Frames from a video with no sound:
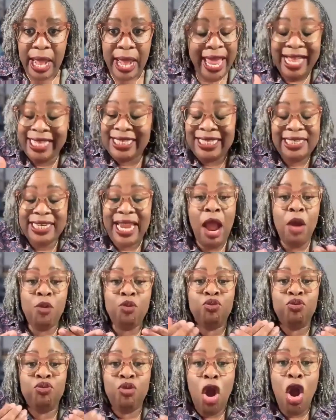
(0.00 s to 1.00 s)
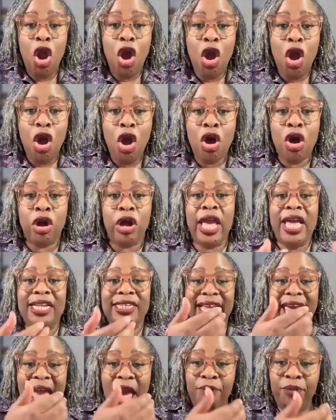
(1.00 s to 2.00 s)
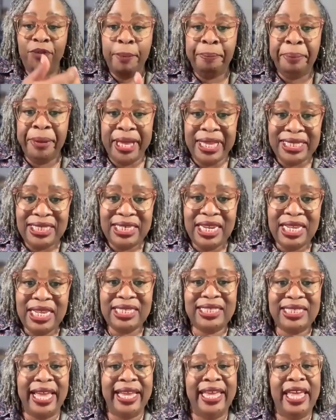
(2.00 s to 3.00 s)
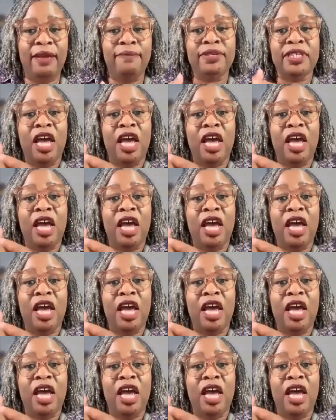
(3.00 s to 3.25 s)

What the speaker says: It's not wrong to have a business that gives